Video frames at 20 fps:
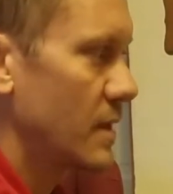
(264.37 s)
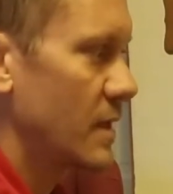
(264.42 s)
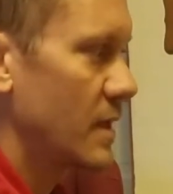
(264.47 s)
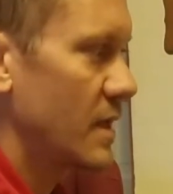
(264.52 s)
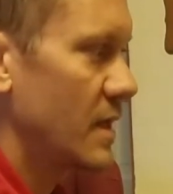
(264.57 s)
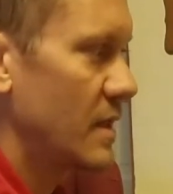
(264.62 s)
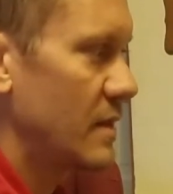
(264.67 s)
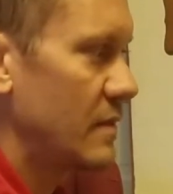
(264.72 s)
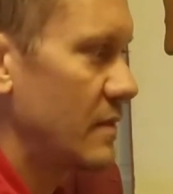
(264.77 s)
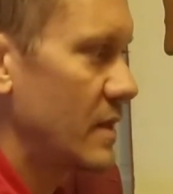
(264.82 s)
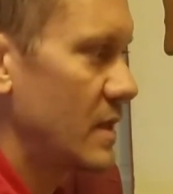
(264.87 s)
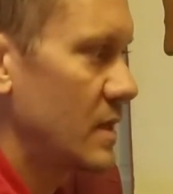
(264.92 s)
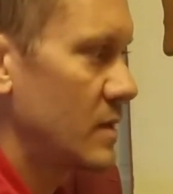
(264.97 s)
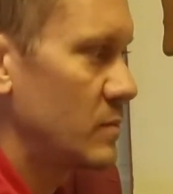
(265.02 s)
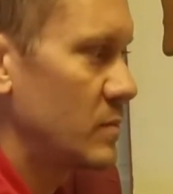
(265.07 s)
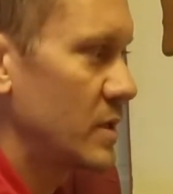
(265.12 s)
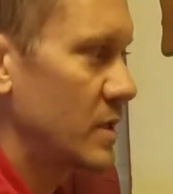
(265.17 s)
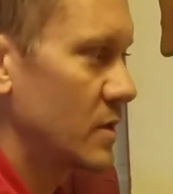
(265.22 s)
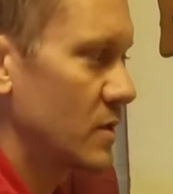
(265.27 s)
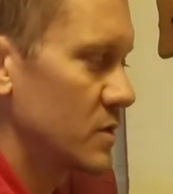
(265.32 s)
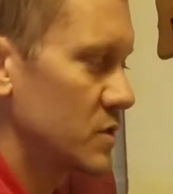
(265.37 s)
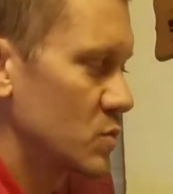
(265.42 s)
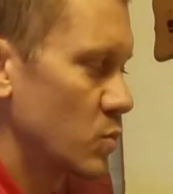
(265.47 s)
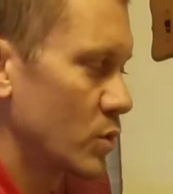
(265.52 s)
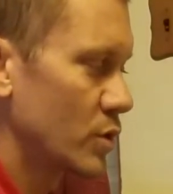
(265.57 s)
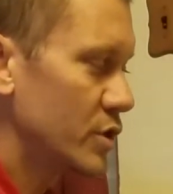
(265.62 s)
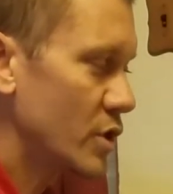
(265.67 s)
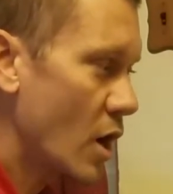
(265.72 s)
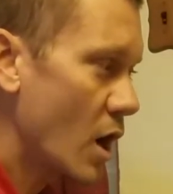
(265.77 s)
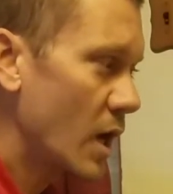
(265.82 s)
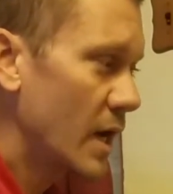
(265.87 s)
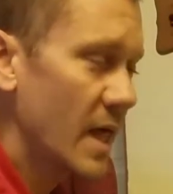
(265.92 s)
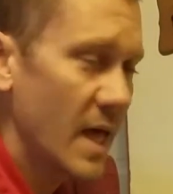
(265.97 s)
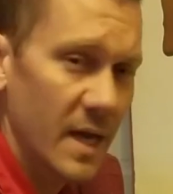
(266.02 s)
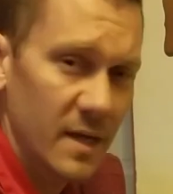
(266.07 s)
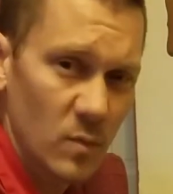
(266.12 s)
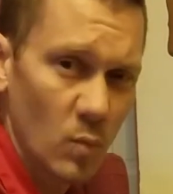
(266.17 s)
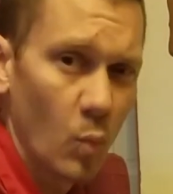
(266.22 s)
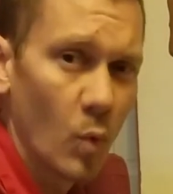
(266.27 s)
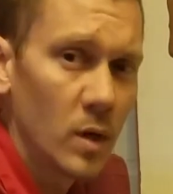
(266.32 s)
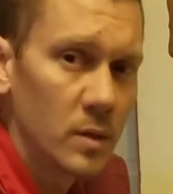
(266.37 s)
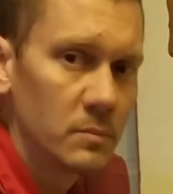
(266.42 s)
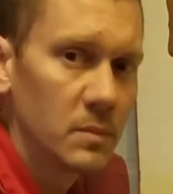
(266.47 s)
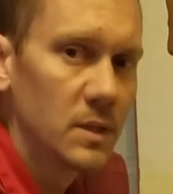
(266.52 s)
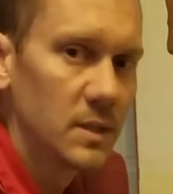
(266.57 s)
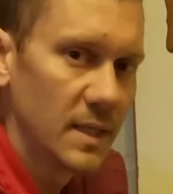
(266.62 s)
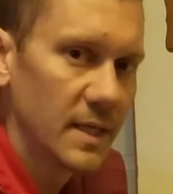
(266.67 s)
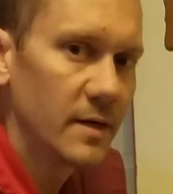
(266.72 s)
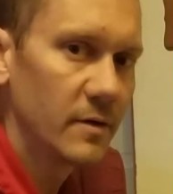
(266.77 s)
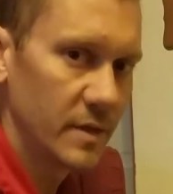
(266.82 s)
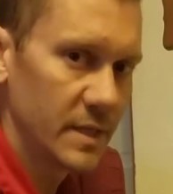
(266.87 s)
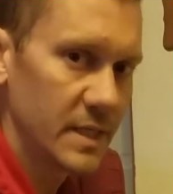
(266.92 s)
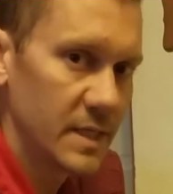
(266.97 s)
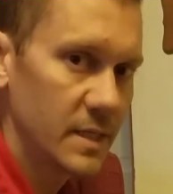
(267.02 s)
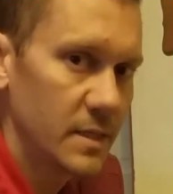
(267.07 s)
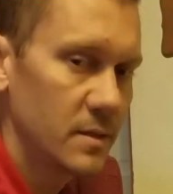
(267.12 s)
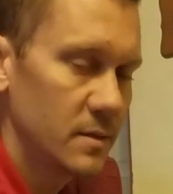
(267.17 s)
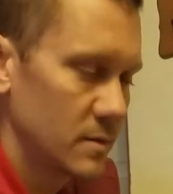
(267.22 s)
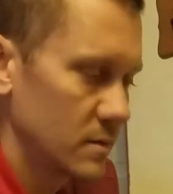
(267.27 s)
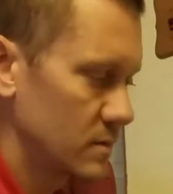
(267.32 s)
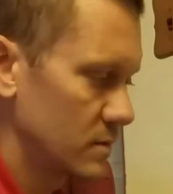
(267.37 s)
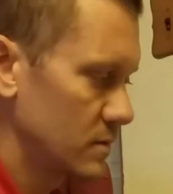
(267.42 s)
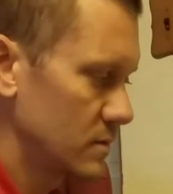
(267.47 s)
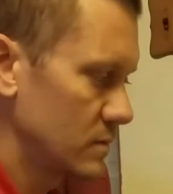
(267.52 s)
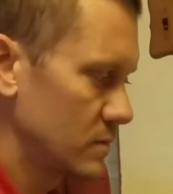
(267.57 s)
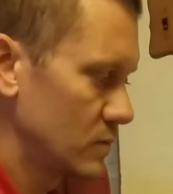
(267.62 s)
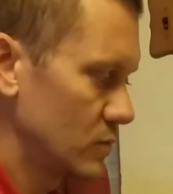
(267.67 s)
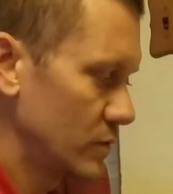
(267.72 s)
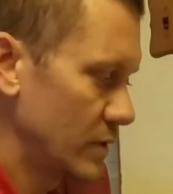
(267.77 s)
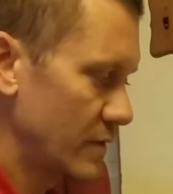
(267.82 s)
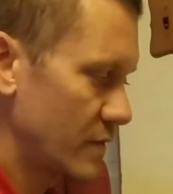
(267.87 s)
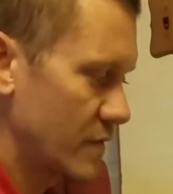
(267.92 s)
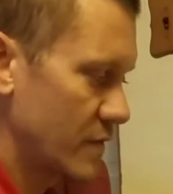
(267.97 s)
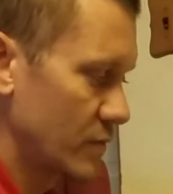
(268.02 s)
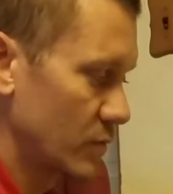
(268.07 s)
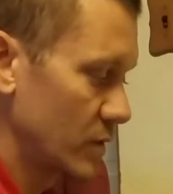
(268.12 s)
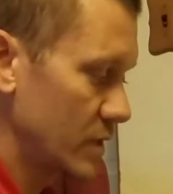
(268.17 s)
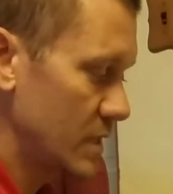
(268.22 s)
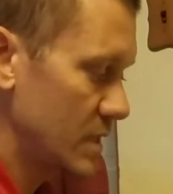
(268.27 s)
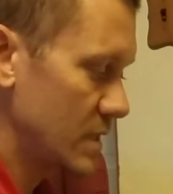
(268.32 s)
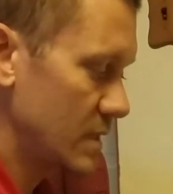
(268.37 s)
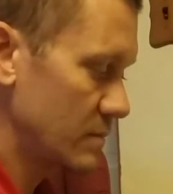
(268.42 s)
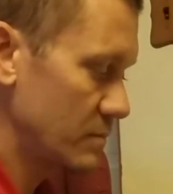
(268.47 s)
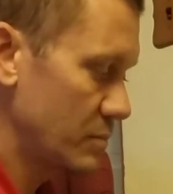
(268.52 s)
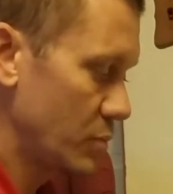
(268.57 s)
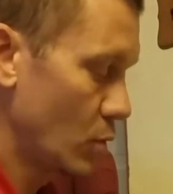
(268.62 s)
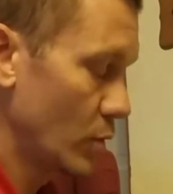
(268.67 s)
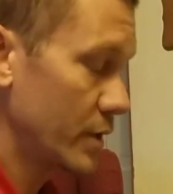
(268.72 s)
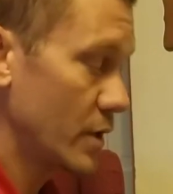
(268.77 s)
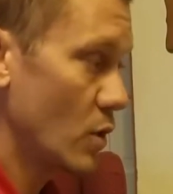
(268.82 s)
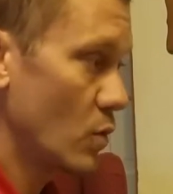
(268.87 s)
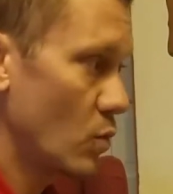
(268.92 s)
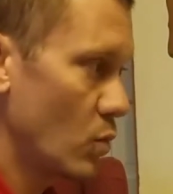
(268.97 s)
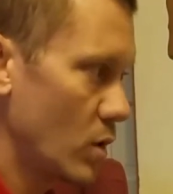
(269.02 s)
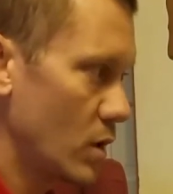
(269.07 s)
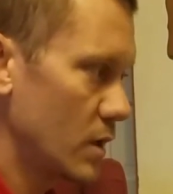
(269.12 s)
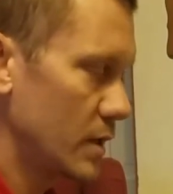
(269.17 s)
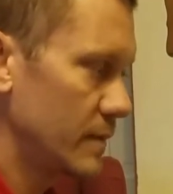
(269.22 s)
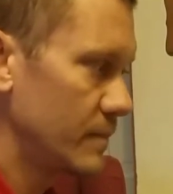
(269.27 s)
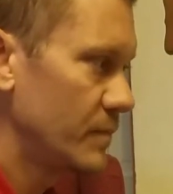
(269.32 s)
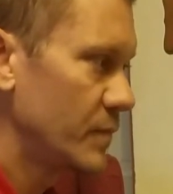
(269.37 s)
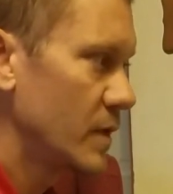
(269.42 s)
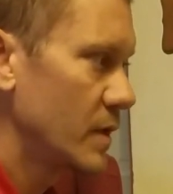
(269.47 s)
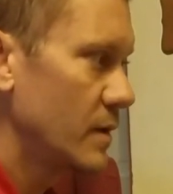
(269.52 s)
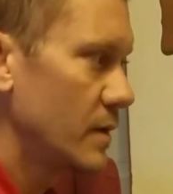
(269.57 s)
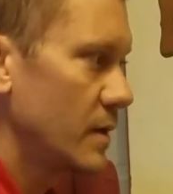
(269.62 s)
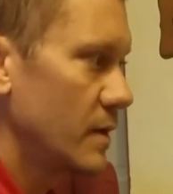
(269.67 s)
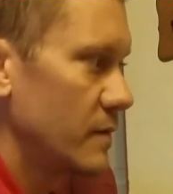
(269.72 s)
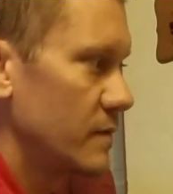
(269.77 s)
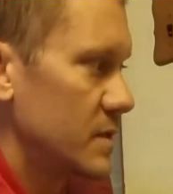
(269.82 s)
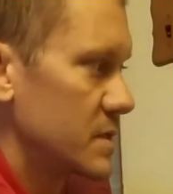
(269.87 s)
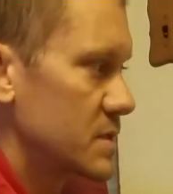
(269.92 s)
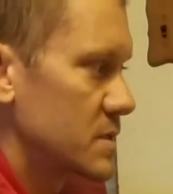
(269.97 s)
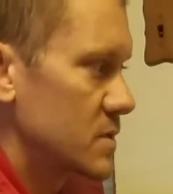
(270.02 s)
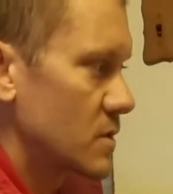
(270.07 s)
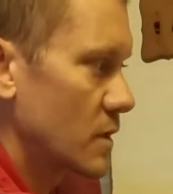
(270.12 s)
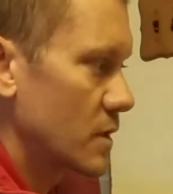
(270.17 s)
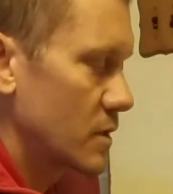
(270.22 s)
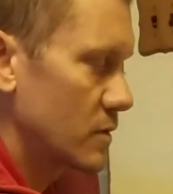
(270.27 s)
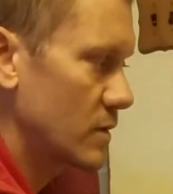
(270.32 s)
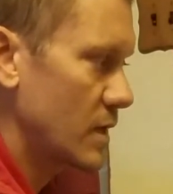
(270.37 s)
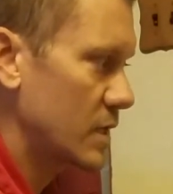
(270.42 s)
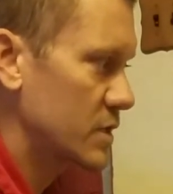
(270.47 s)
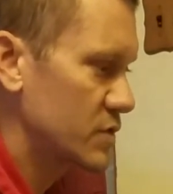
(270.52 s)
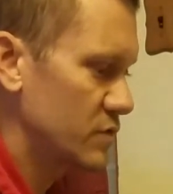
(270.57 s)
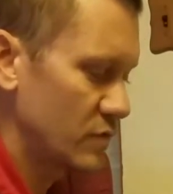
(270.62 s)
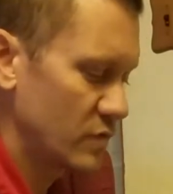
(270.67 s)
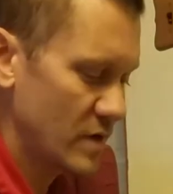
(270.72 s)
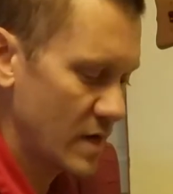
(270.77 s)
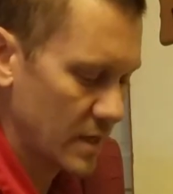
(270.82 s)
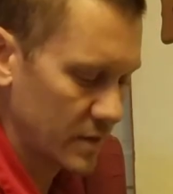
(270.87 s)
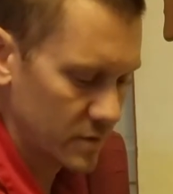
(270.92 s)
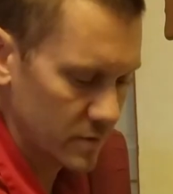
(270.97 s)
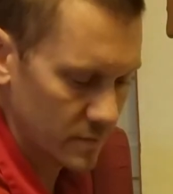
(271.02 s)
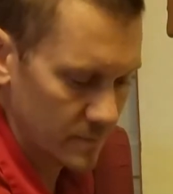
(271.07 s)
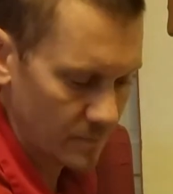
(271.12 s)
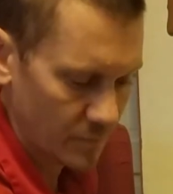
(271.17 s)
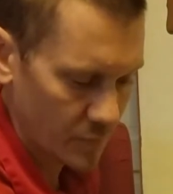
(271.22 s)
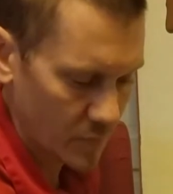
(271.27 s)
And then because we're not at 1 molarity, we're at 3 and 0.01, this is our correction factor.